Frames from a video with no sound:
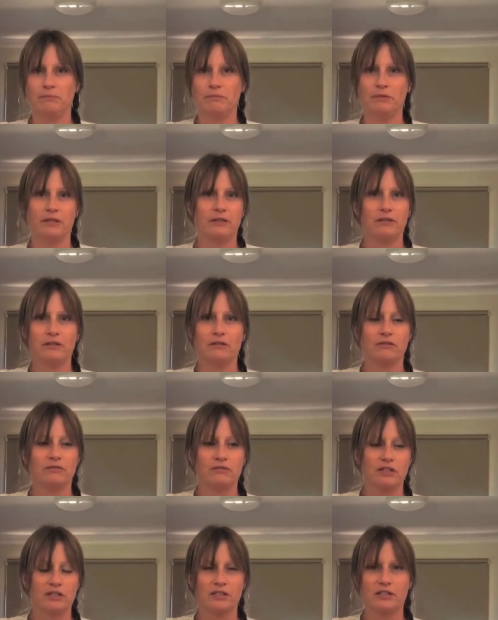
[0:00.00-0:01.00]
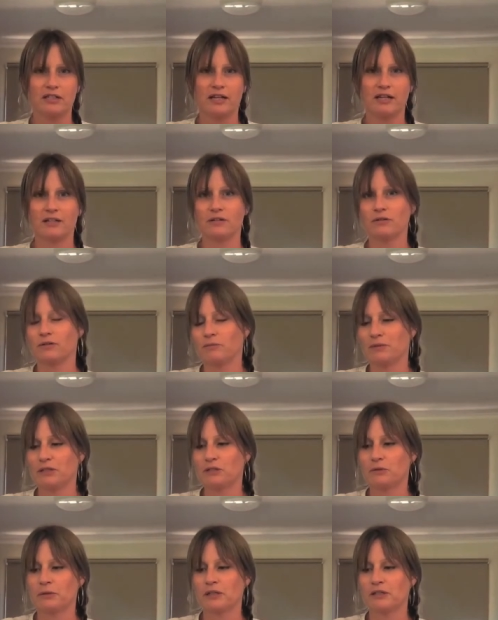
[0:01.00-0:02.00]
whether you've just started or been
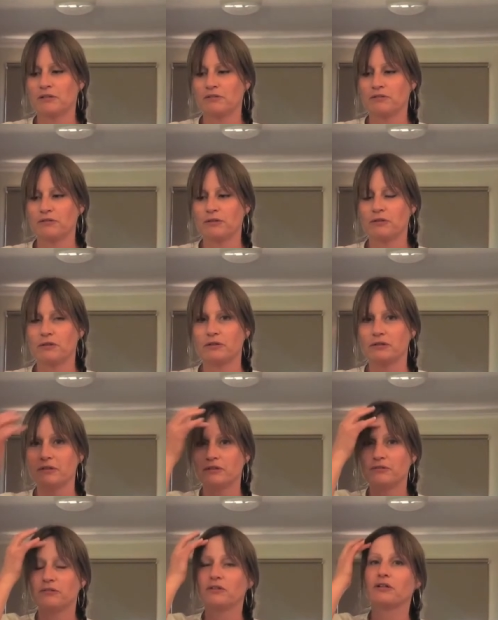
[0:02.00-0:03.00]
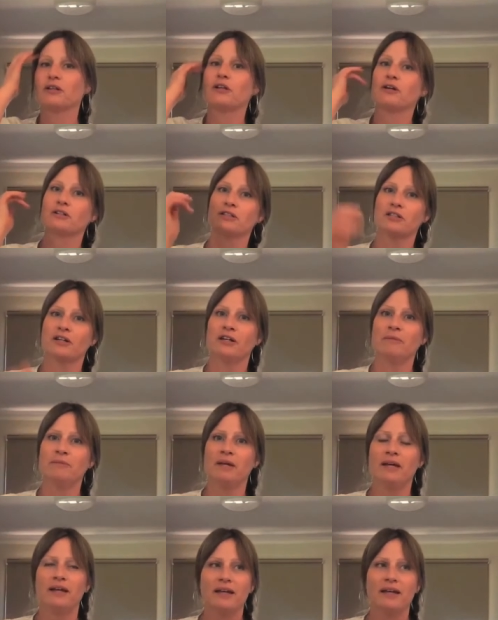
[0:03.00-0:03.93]
doing it for, for a long time,